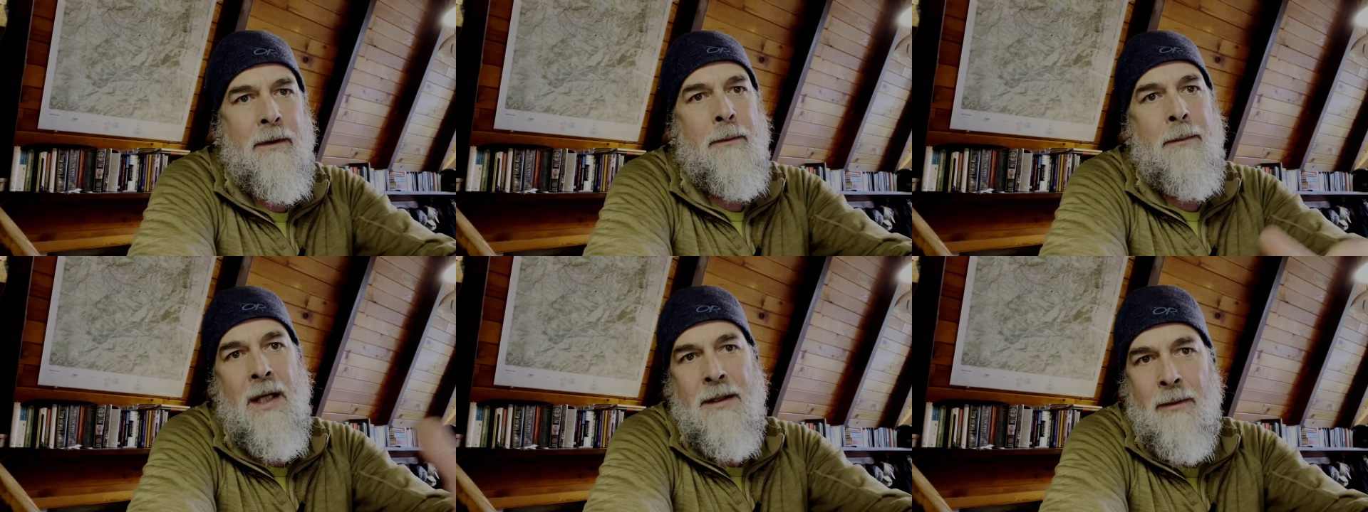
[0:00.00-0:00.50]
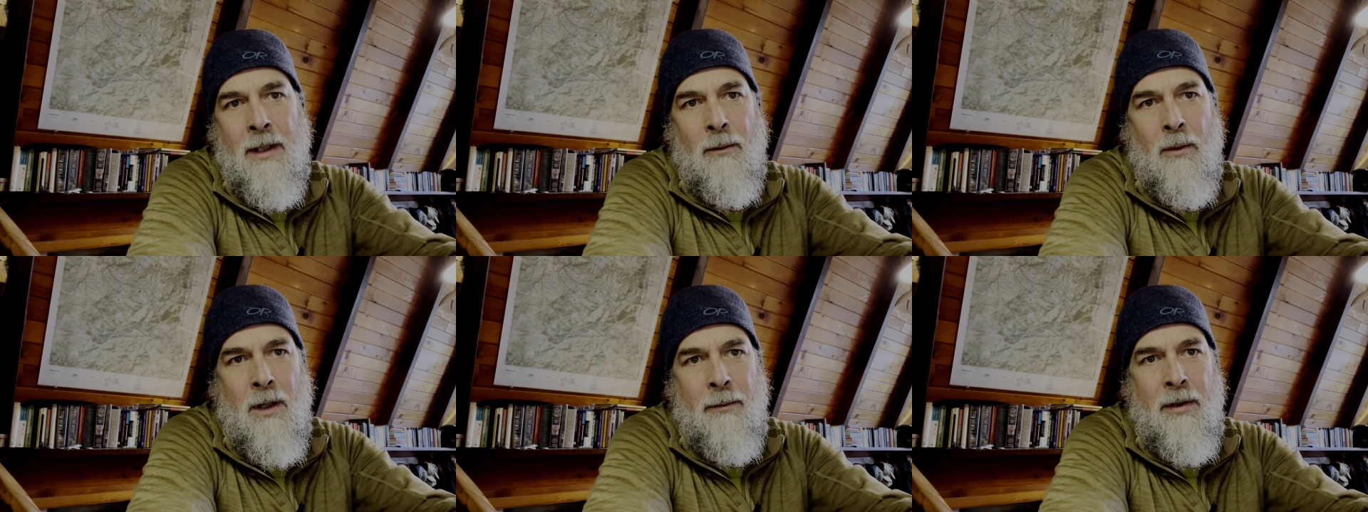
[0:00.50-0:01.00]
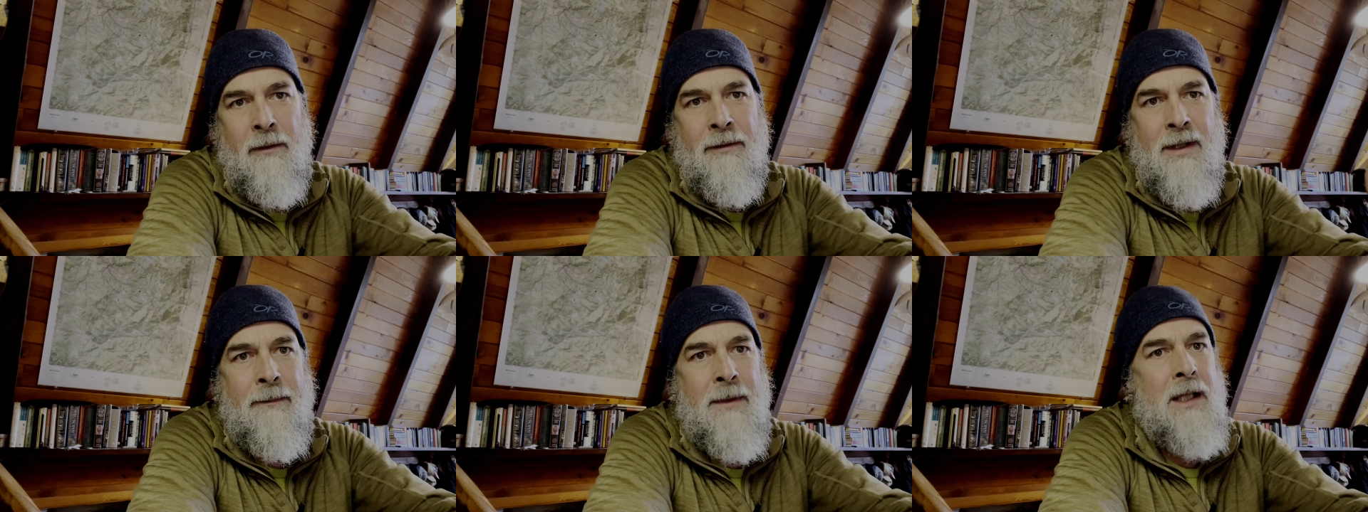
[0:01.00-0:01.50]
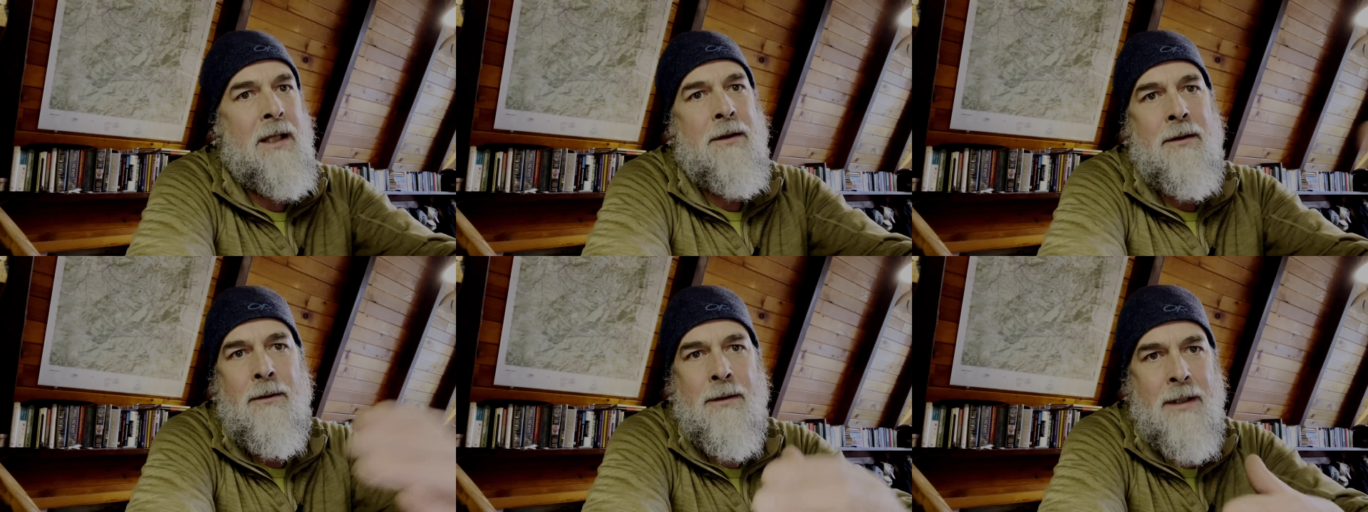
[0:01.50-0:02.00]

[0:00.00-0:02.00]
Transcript: The best way to waterproof something is use